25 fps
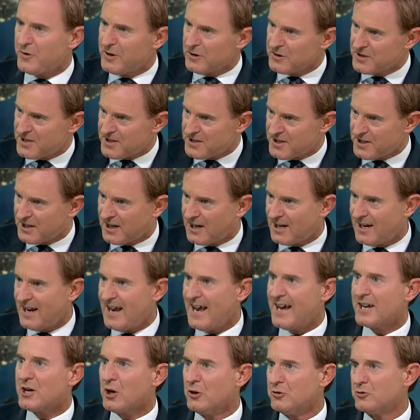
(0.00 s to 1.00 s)
feels there's a
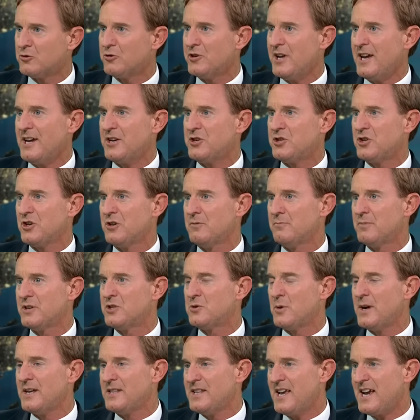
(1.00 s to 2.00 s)
clear contradiction
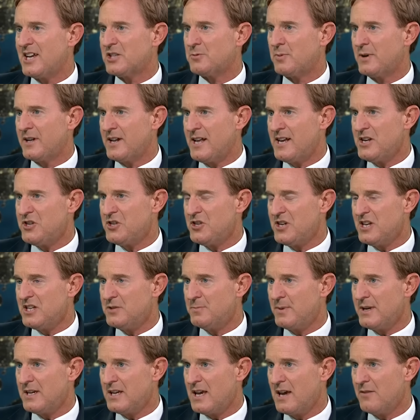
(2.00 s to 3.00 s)
between the explanation
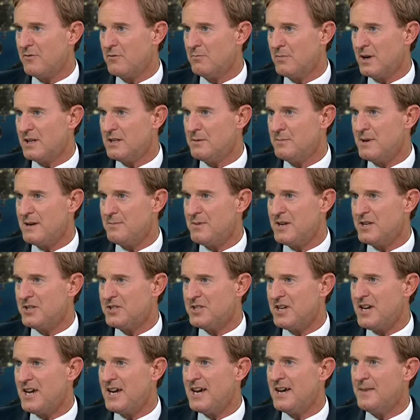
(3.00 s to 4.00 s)
he's been given by the
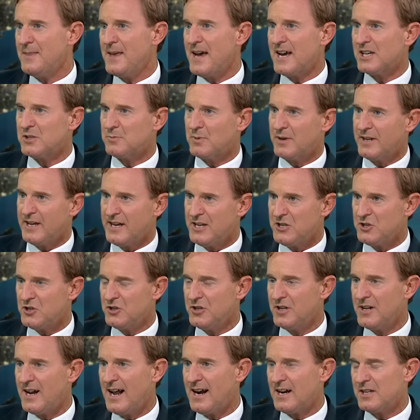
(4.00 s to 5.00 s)
BBC and the
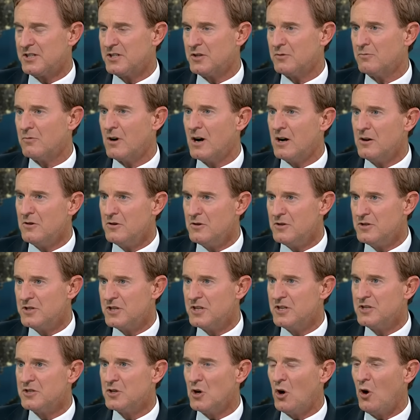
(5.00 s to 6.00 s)
explanation that Alison
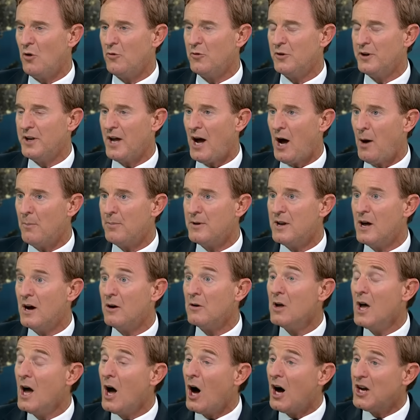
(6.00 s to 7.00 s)
Rose has offered up.
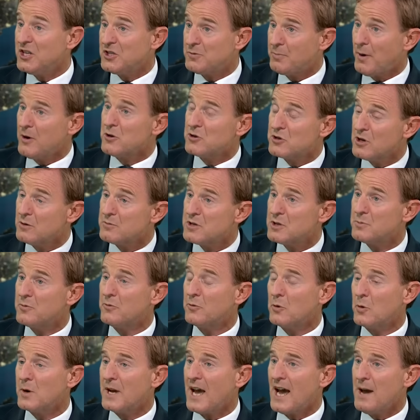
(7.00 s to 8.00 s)
Now, I spoke to him just
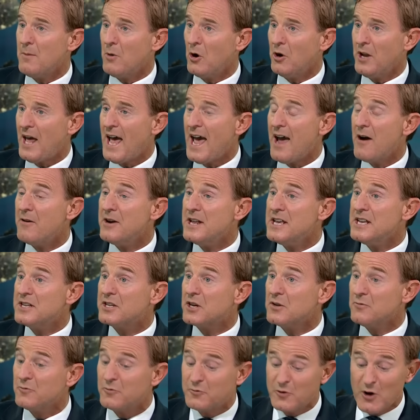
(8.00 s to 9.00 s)
before we came on air, and
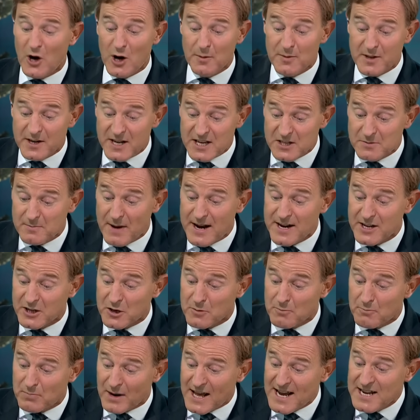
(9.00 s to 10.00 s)
he confirmed that he's made a
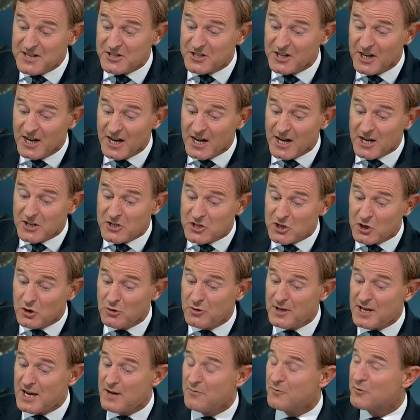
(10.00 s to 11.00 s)
complaint
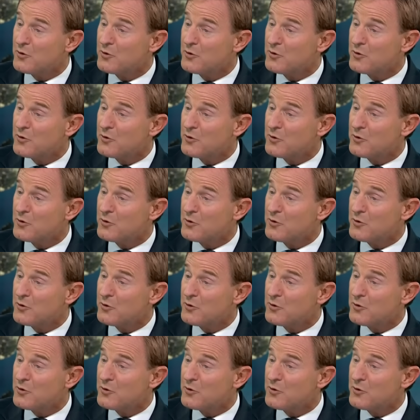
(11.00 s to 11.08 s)
to the